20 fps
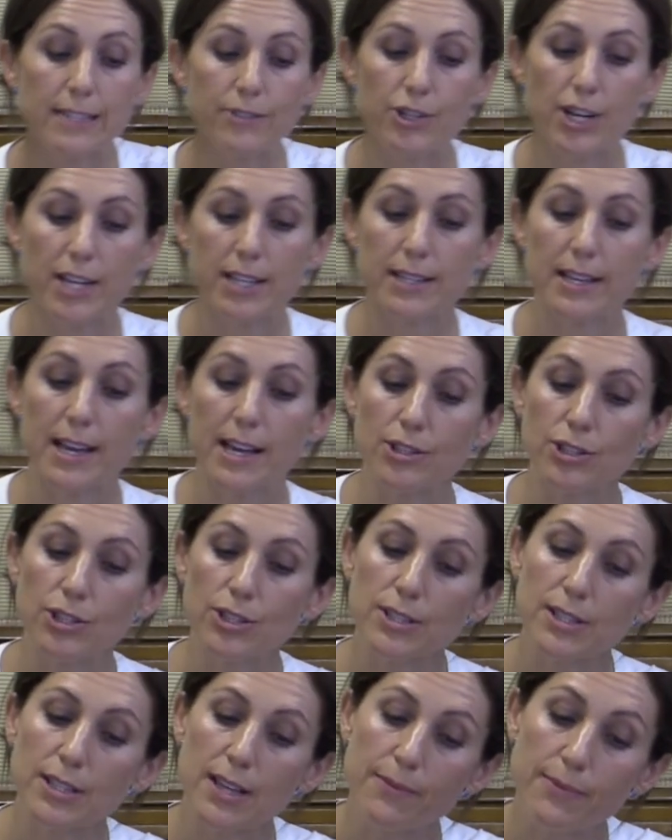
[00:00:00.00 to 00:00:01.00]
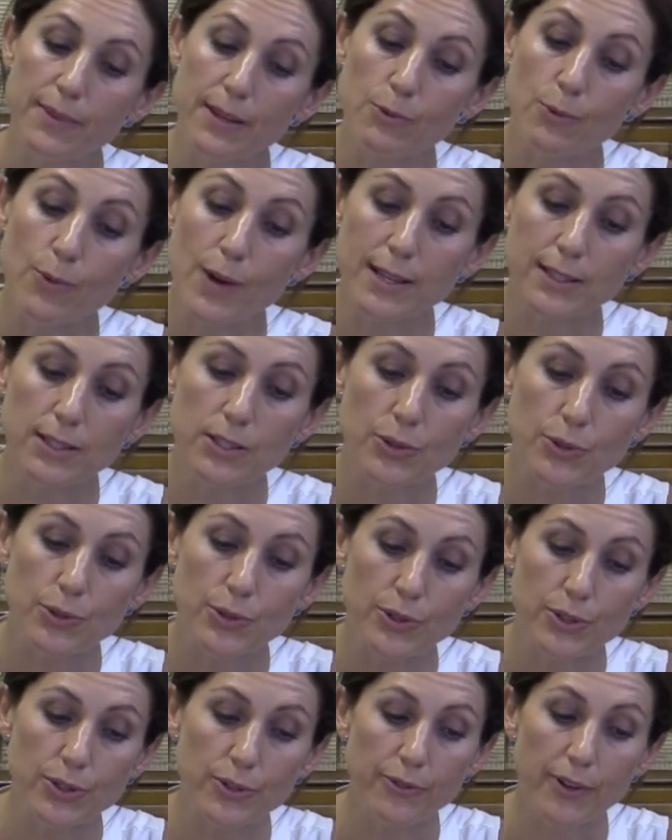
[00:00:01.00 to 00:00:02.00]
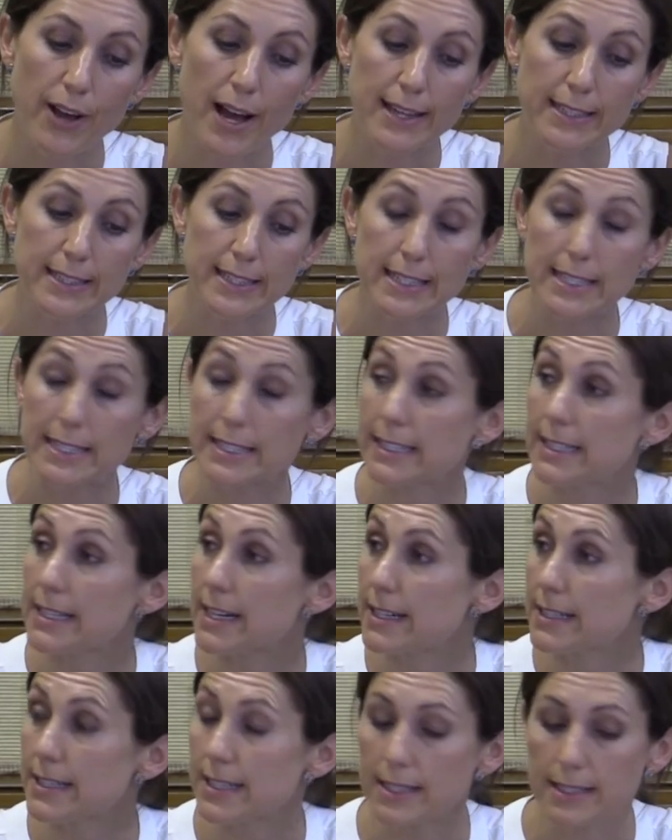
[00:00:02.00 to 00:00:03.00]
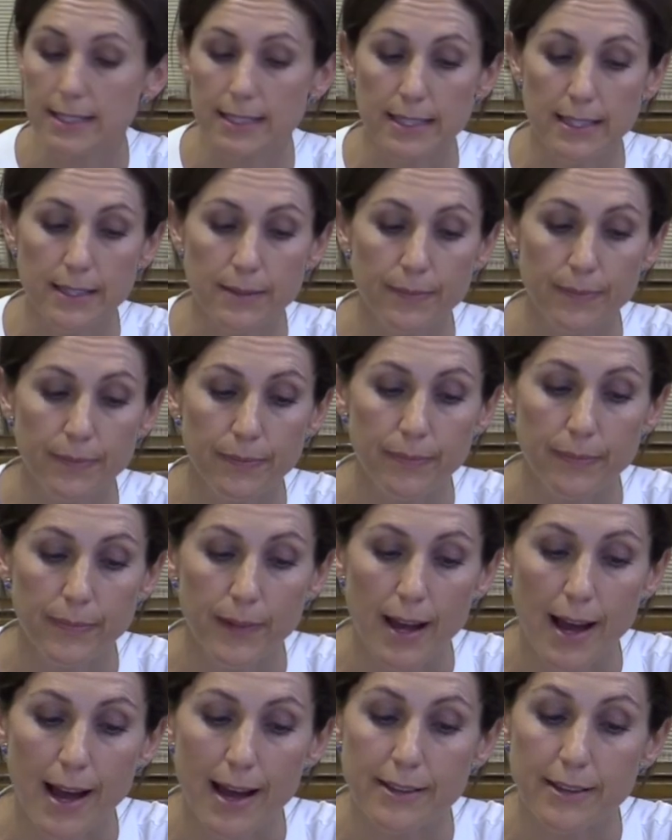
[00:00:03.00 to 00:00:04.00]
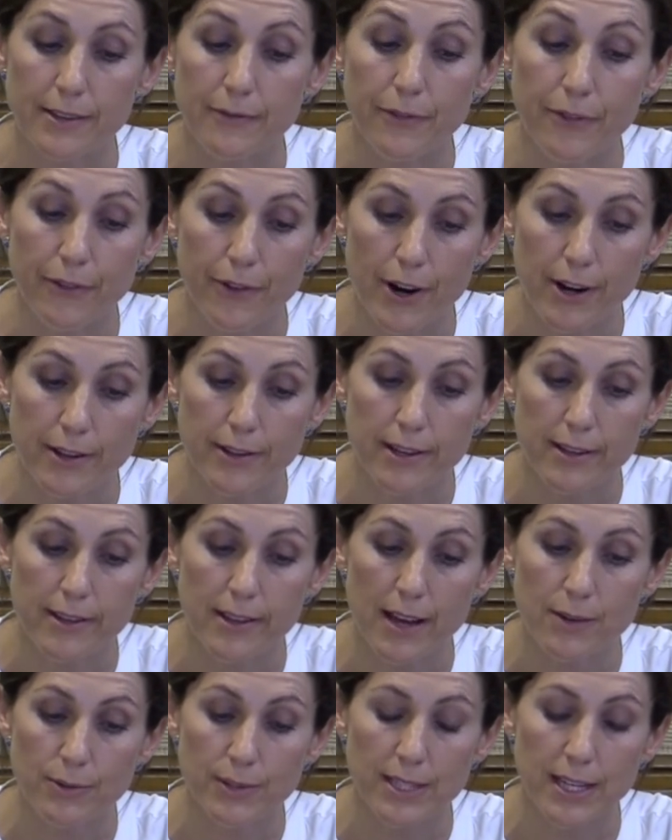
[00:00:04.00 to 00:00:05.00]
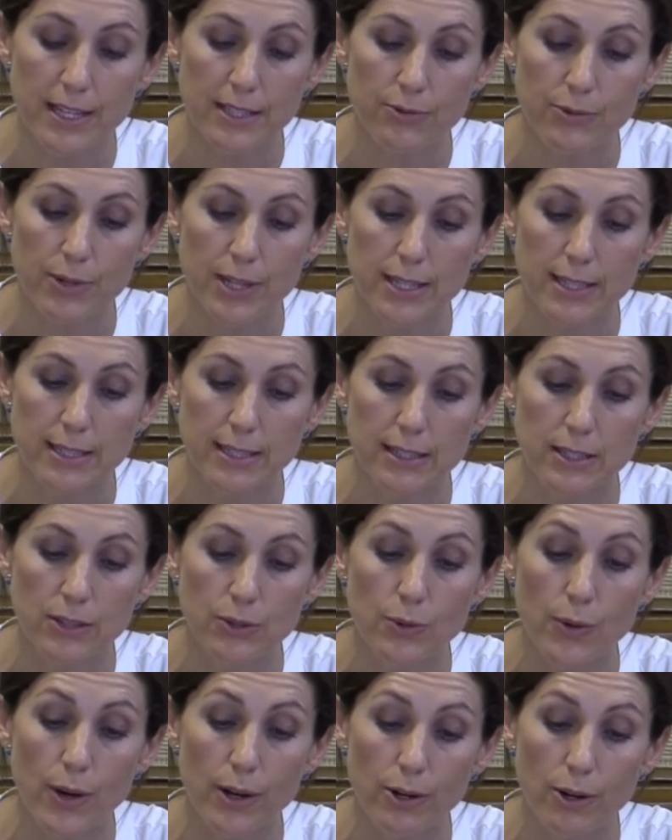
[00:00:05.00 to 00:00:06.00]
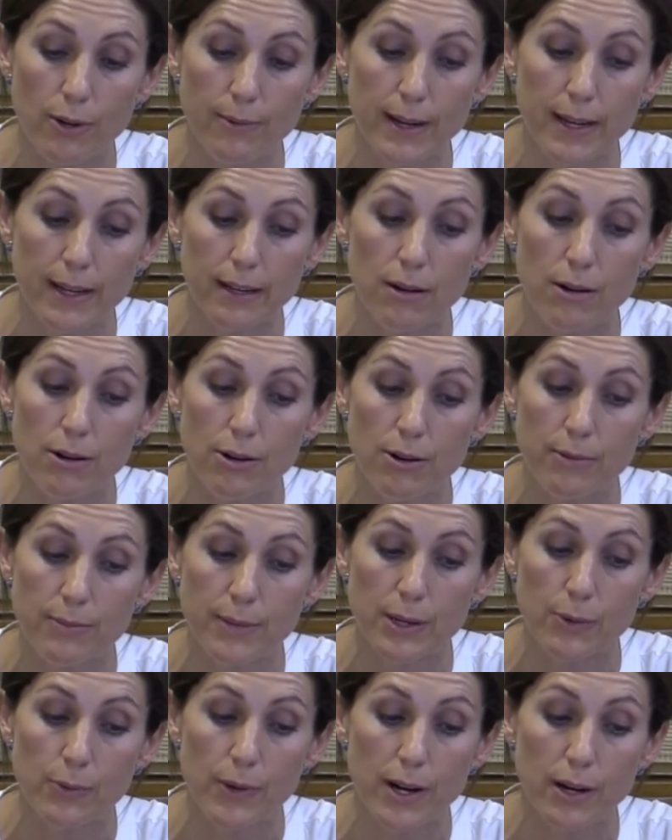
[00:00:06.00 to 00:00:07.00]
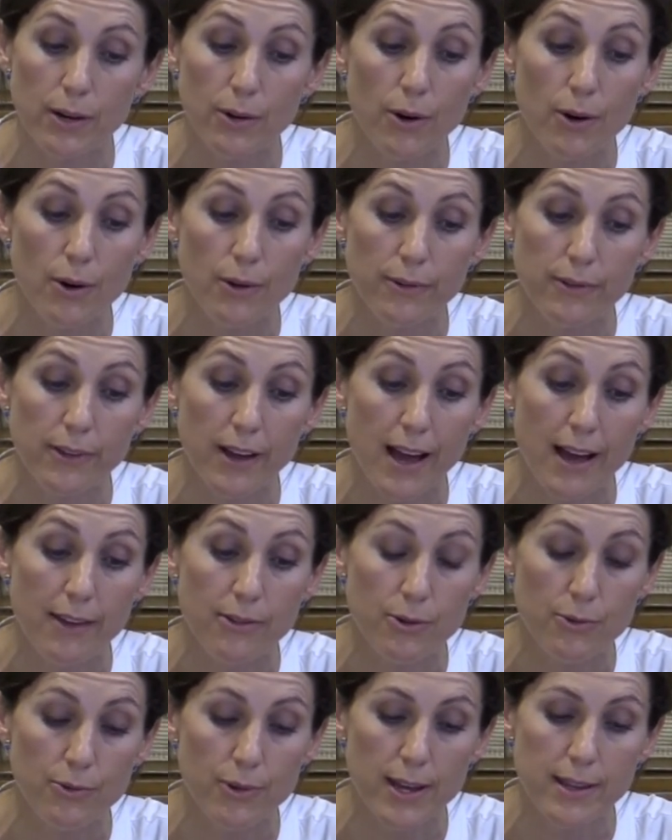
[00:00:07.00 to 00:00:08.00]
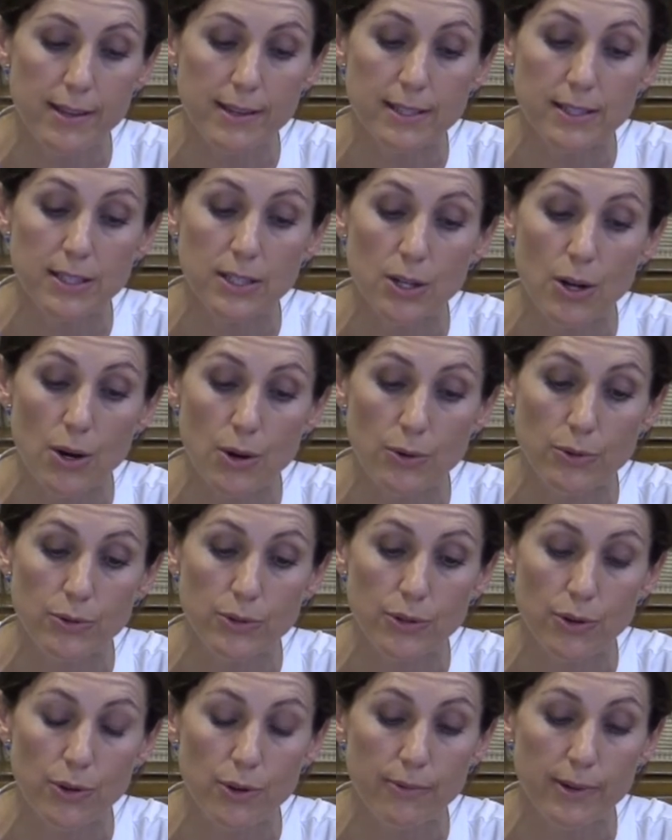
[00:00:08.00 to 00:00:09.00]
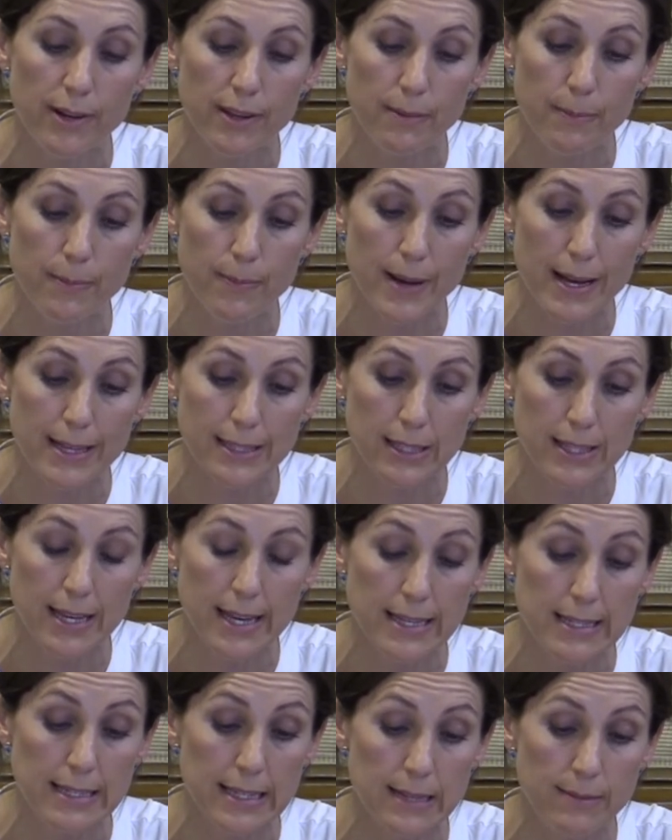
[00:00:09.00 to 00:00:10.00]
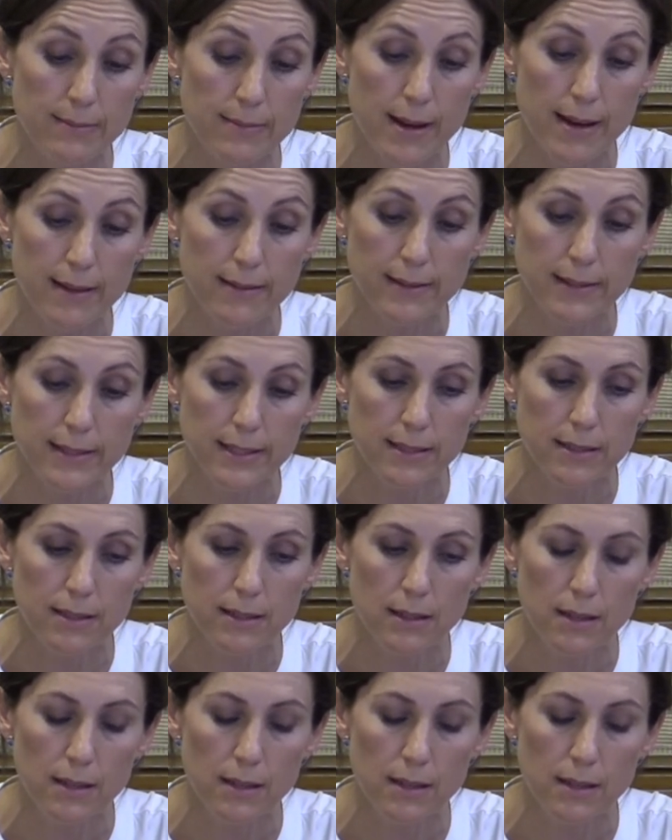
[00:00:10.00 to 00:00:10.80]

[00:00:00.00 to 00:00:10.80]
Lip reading: in trade tensions have been one source of heightened uncertainty, adding further downside risks to a global economy where growth had already slowed over the past 18 months.